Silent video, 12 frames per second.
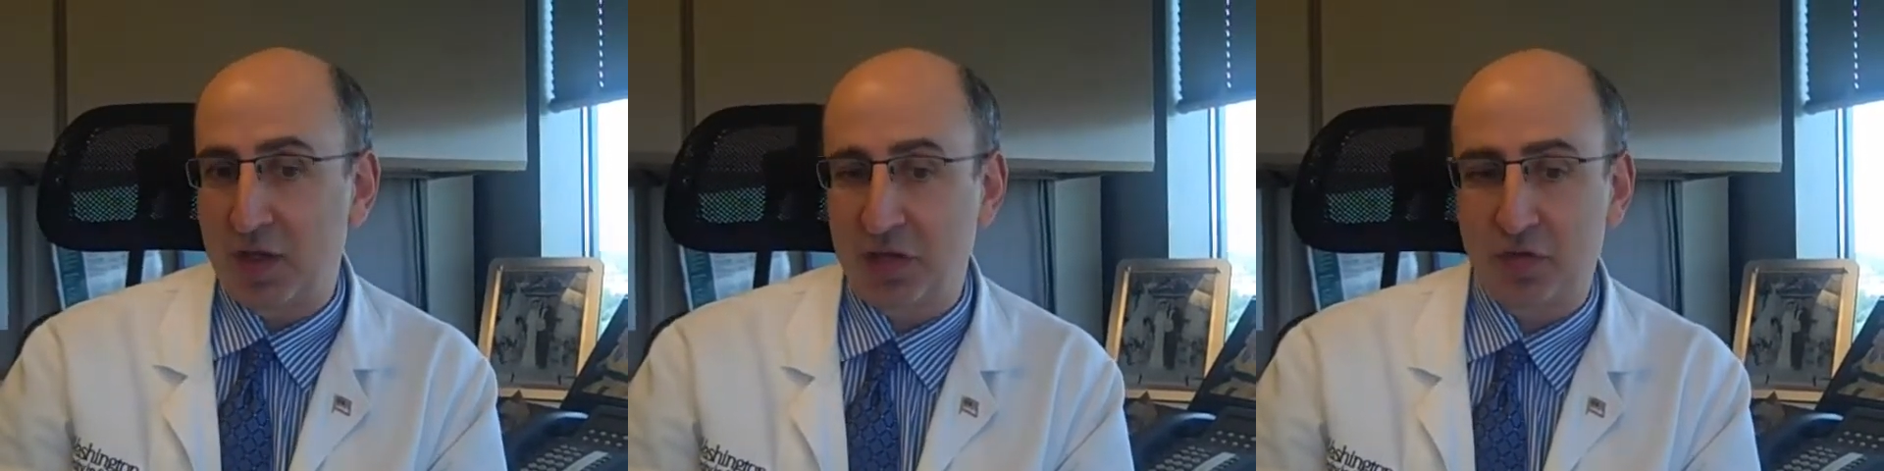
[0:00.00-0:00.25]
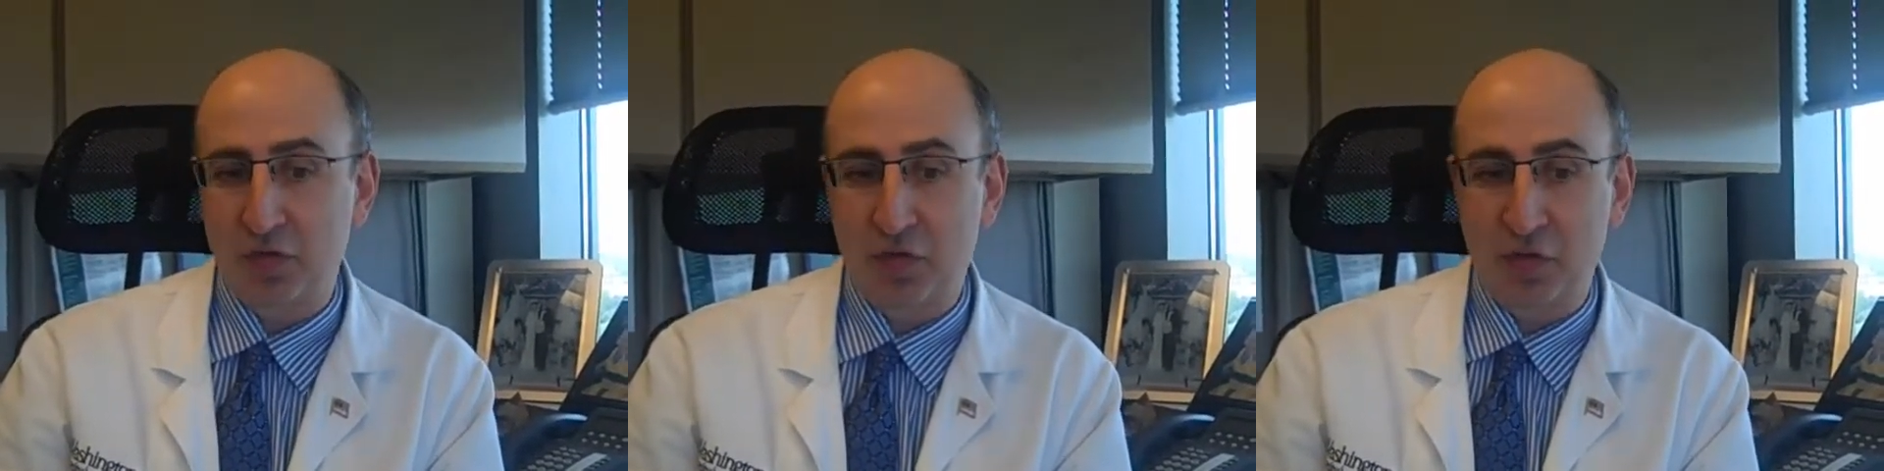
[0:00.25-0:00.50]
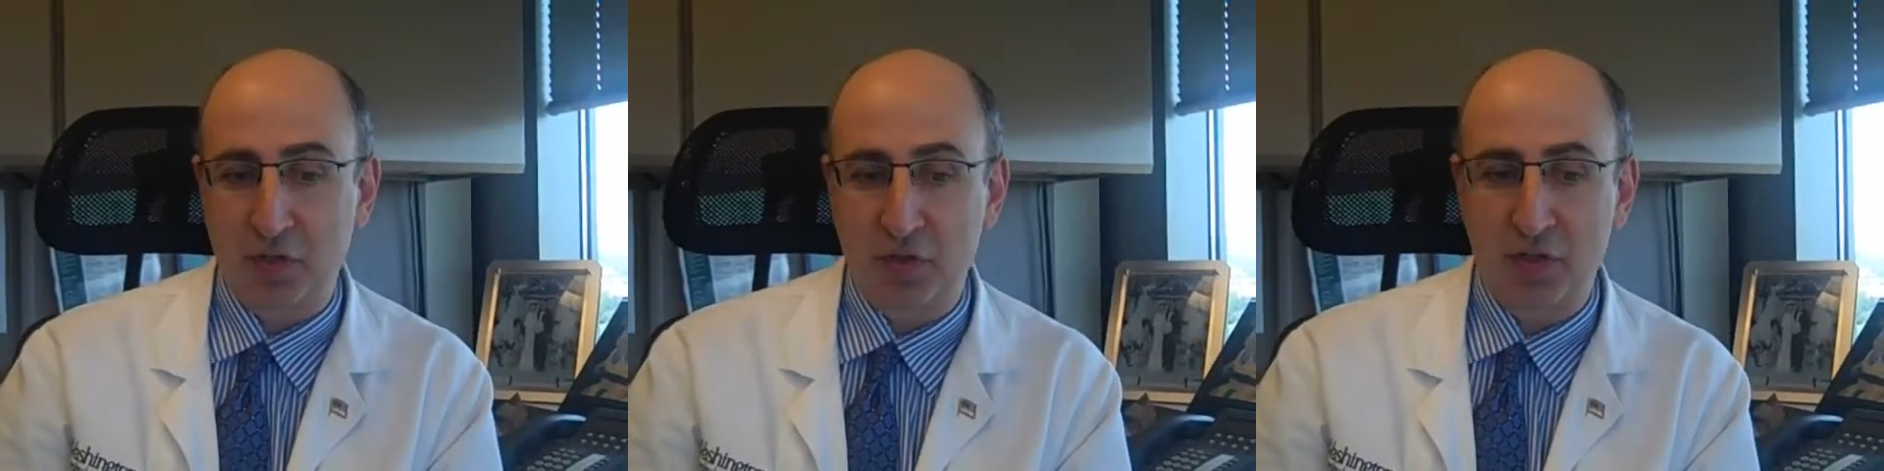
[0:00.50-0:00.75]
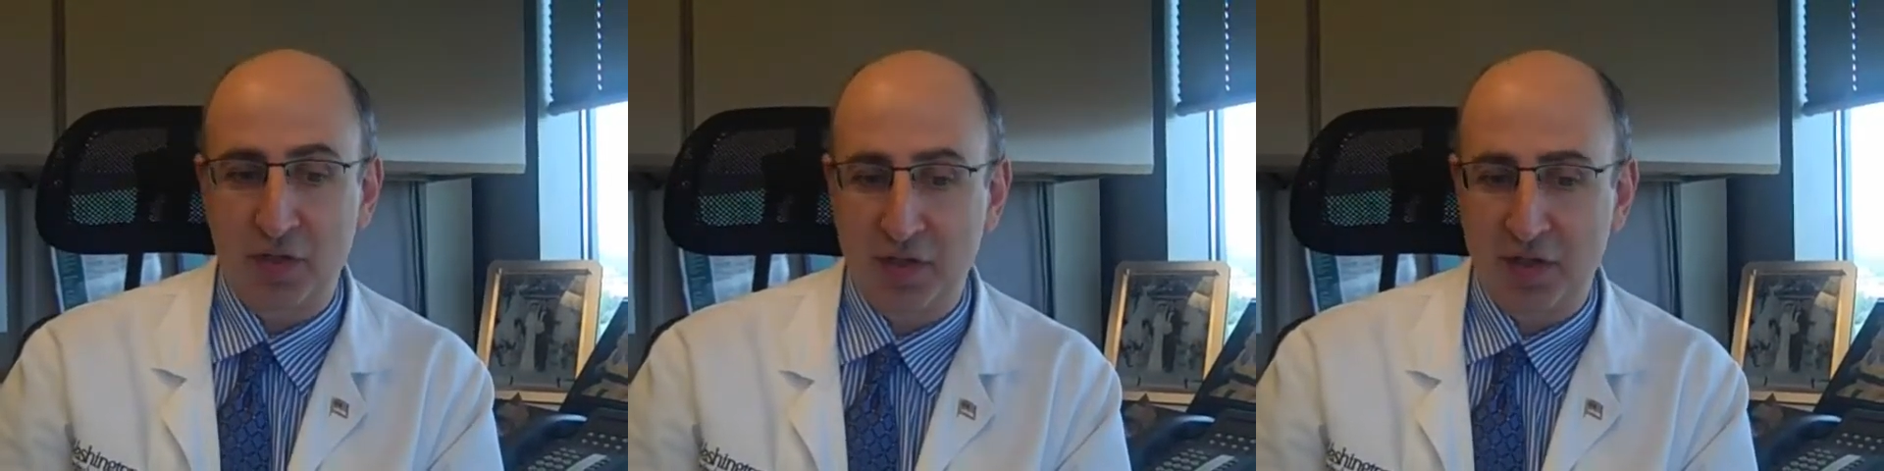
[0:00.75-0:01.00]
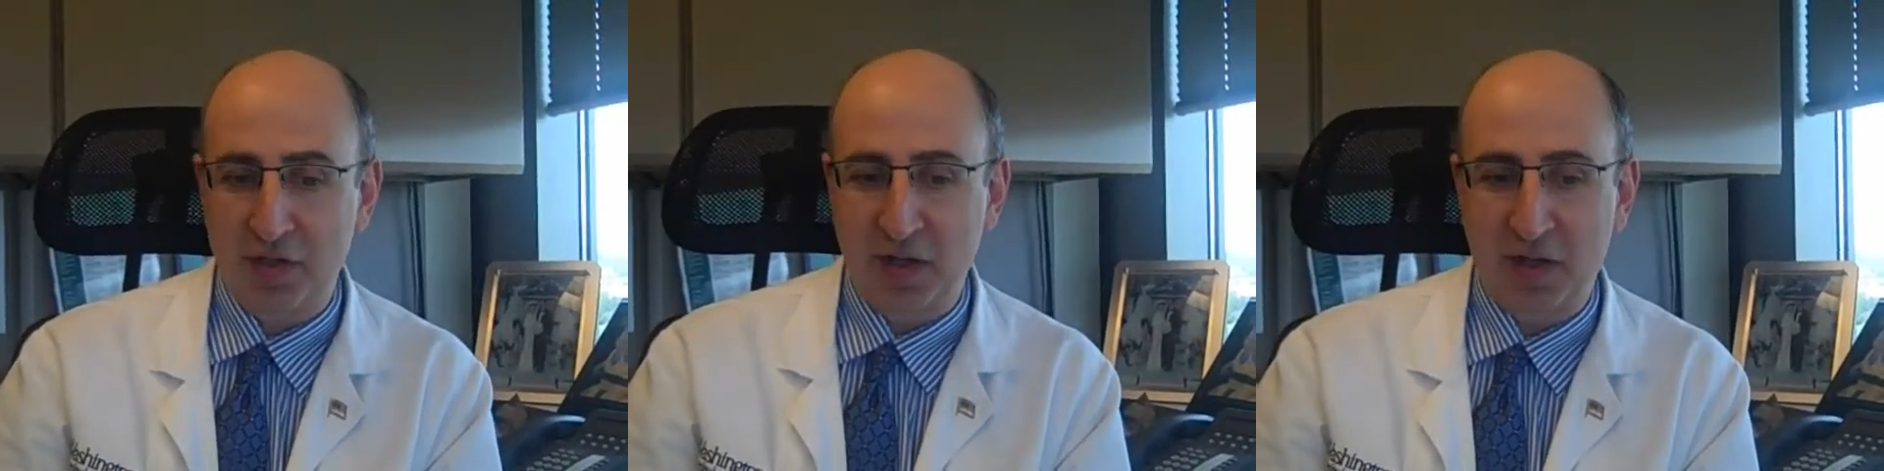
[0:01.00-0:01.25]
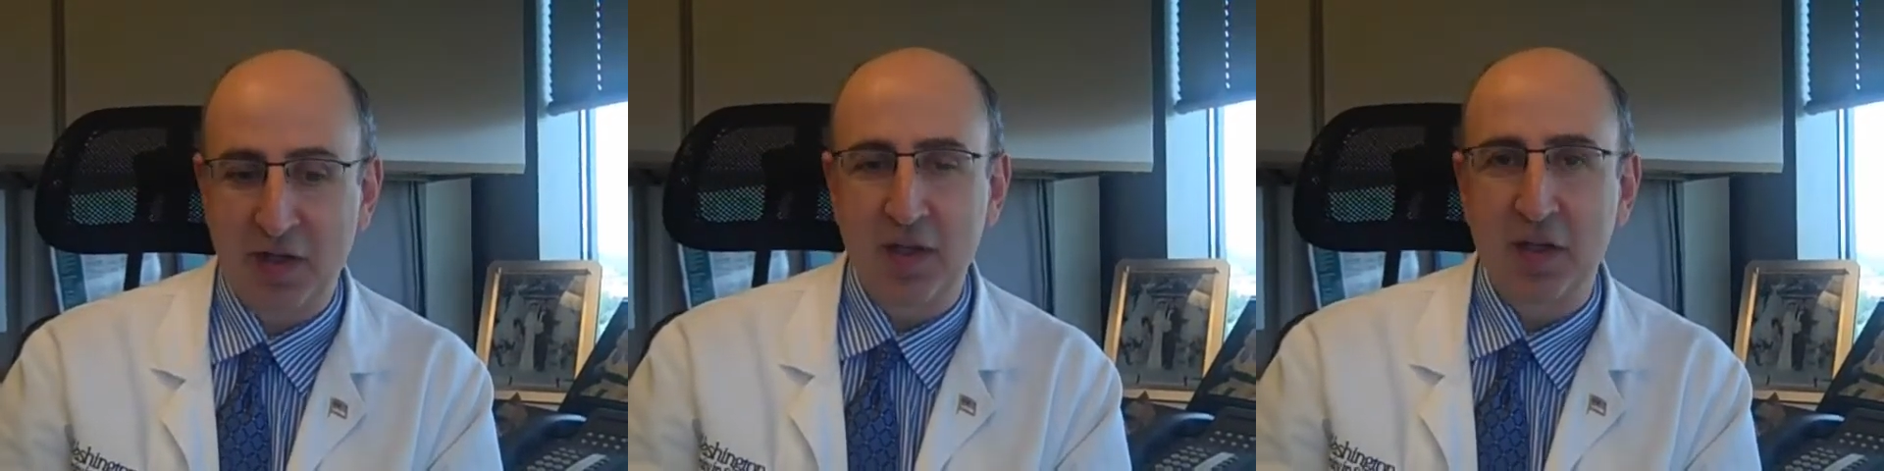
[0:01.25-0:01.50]
and certainly
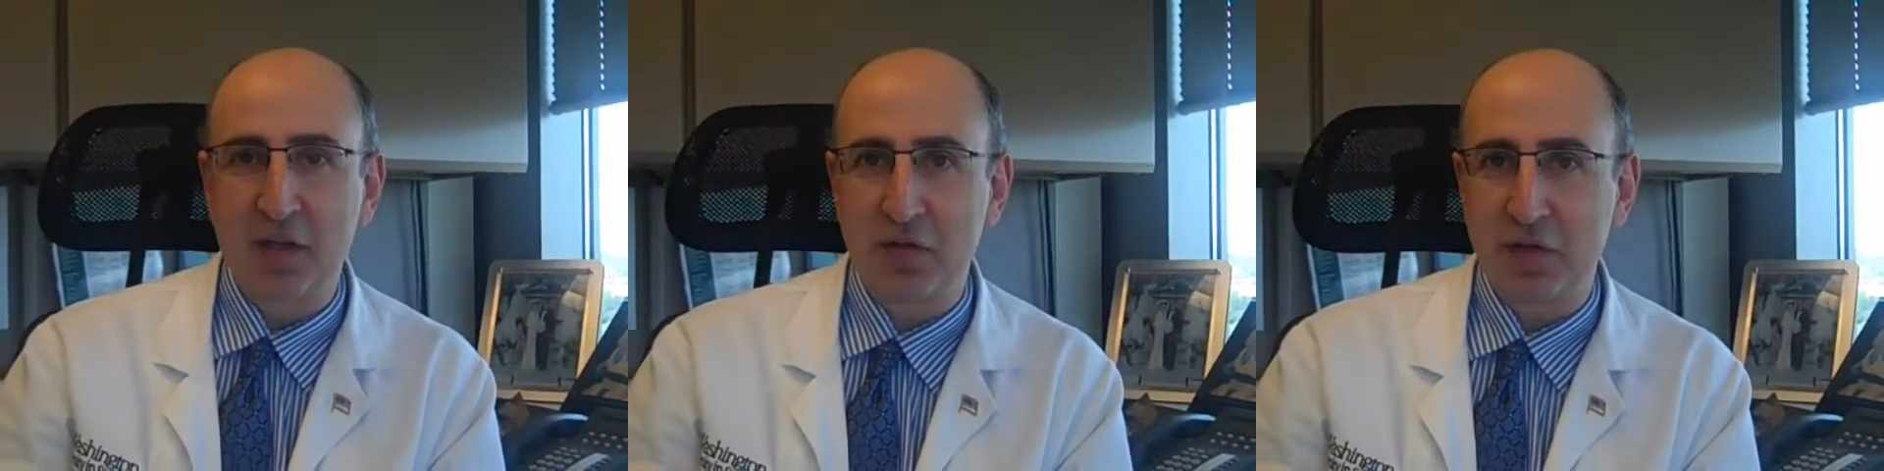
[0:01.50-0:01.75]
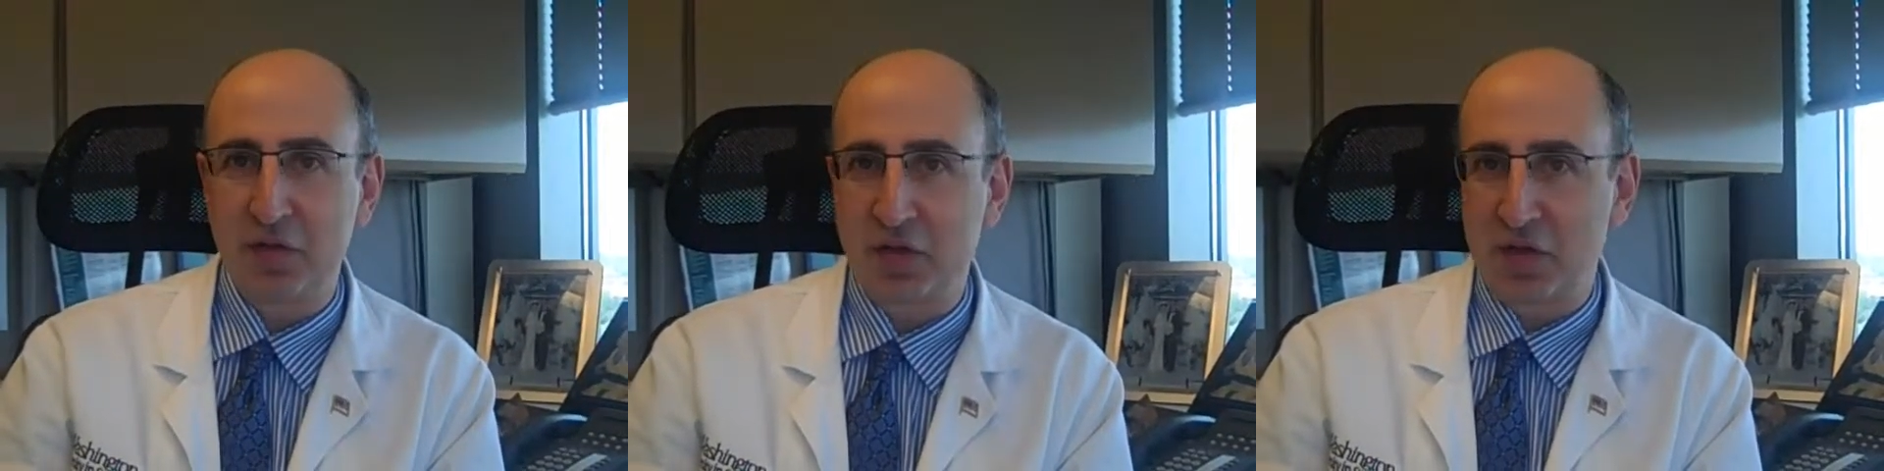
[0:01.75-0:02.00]
need